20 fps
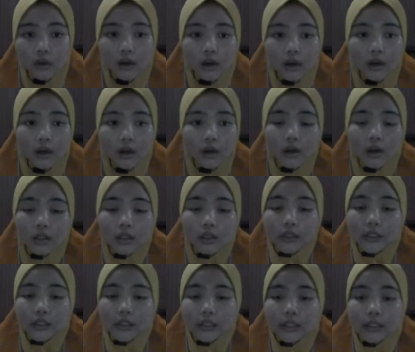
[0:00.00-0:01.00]

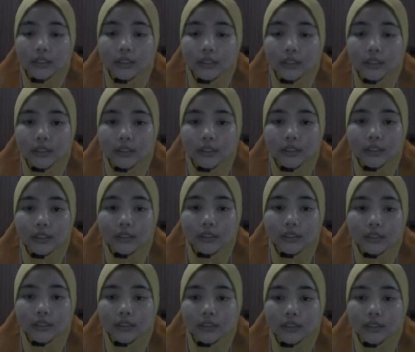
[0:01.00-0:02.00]
All
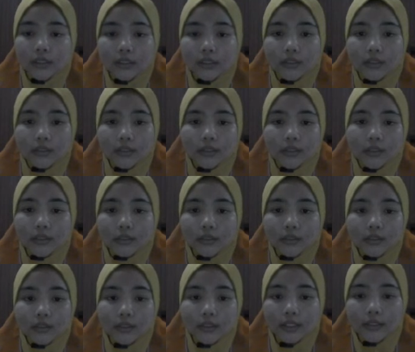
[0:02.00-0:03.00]
the
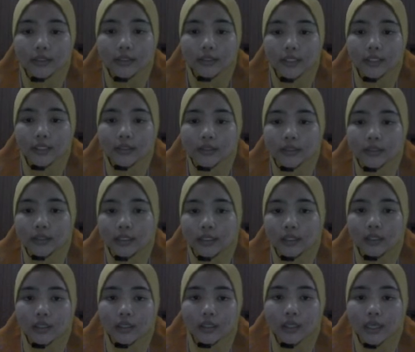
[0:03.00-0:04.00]
things
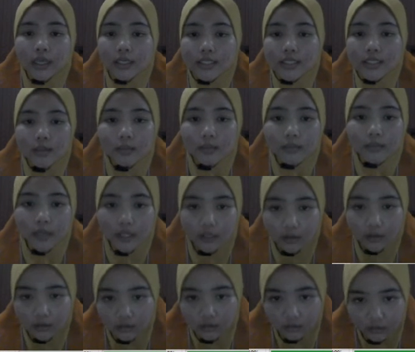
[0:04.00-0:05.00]
are same, but
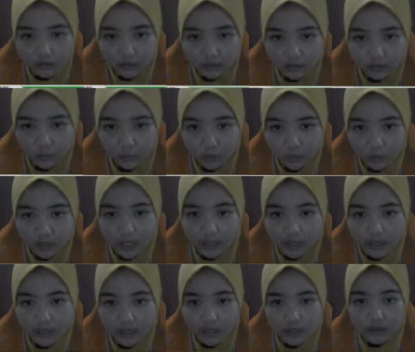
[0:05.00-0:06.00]
we
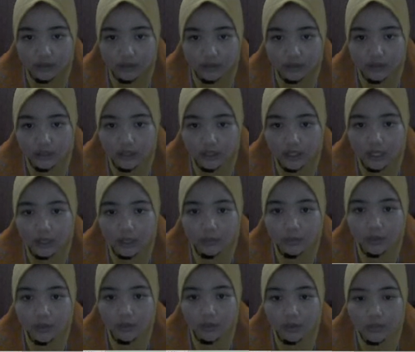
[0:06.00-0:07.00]
add here
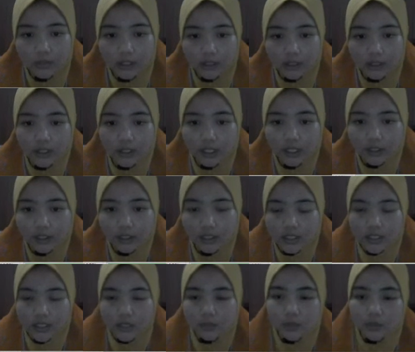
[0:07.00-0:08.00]
EAB wattmeter and
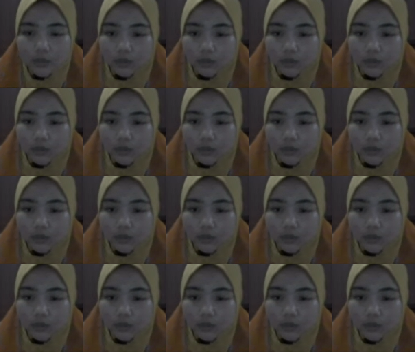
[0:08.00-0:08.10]
ECB